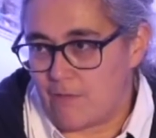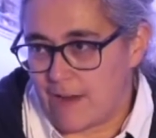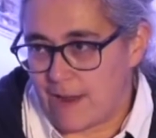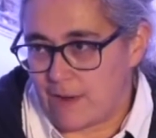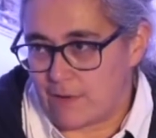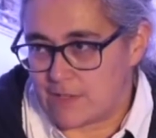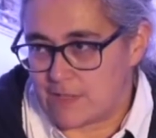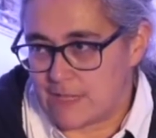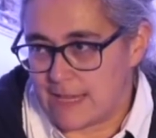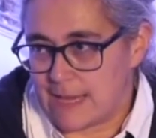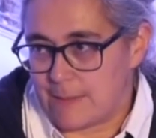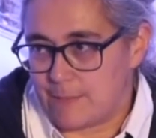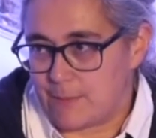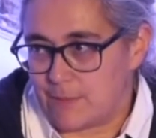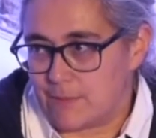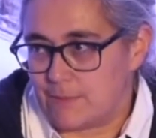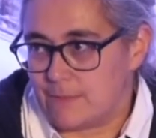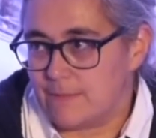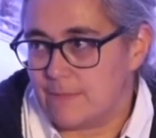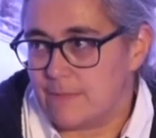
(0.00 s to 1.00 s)
round
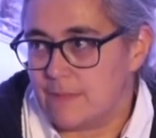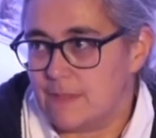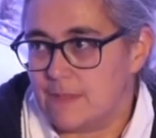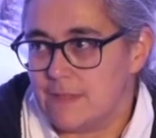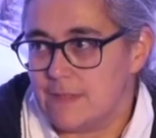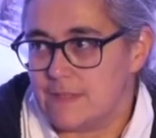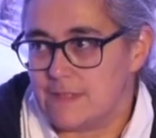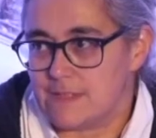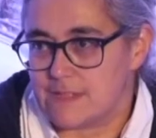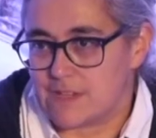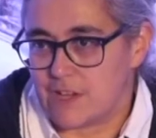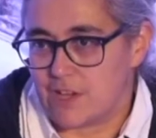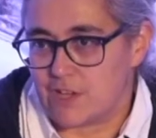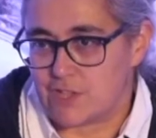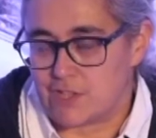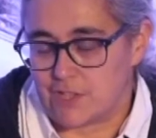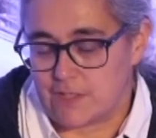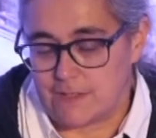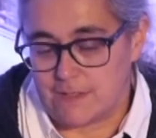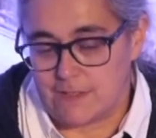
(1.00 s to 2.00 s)
table
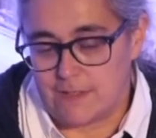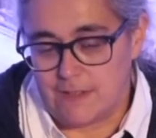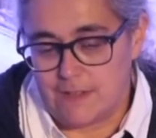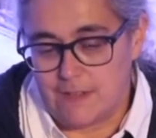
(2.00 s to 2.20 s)
discussion.